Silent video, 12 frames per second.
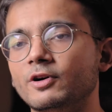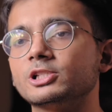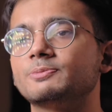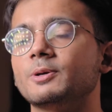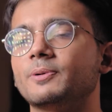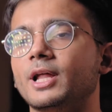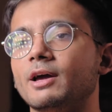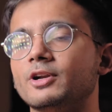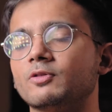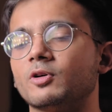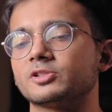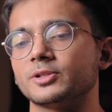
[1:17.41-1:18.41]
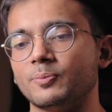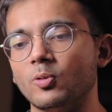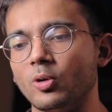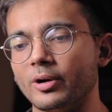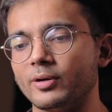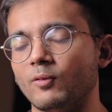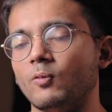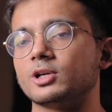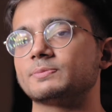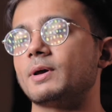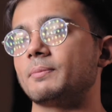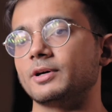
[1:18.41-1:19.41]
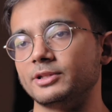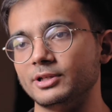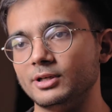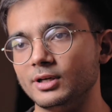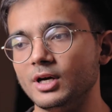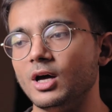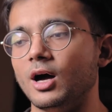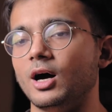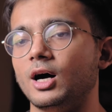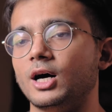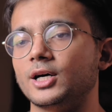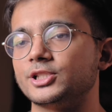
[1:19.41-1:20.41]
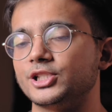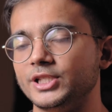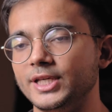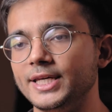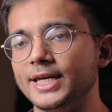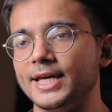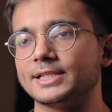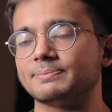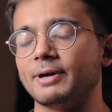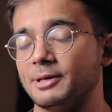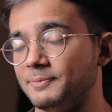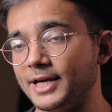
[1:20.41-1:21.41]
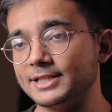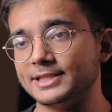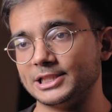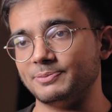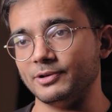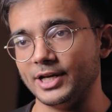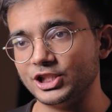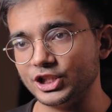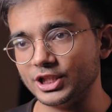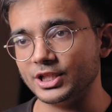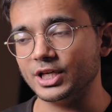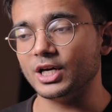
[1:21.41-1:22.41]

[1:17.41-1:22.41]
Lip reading: first people I went to for support was my mother. She is my biggest inspiration.